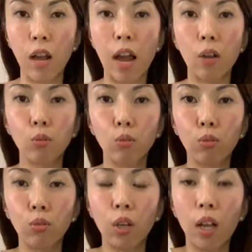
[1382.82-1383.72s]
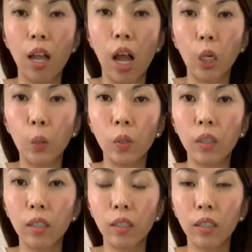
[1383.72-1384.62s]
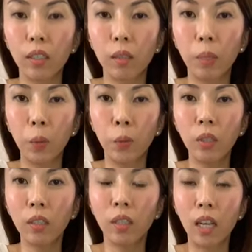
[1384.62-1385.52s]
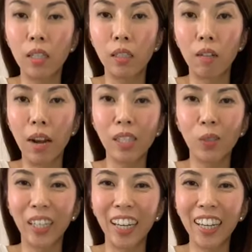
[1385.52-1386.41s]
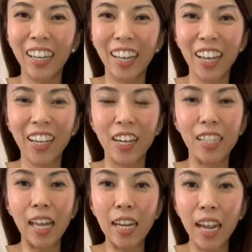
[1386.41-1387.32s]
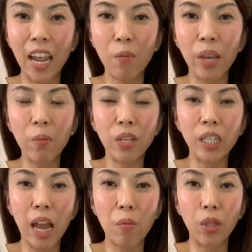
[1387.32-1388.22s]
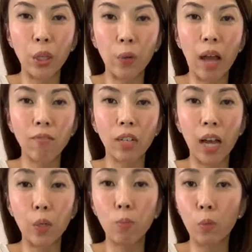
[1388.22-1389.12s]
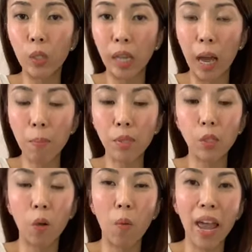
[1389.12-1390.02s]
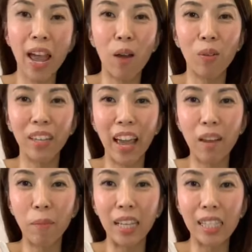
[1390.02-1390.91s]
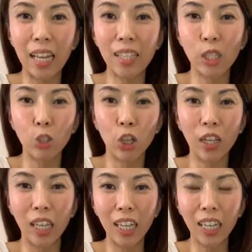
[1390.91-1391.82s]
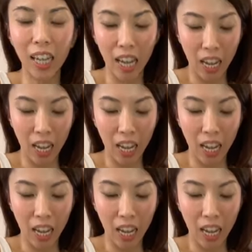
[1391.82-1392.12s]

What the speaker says: you how to cook bihun in the rice cooker. On Sunday, we will share with you avocado mousse cups, so where I will get my sons to join in.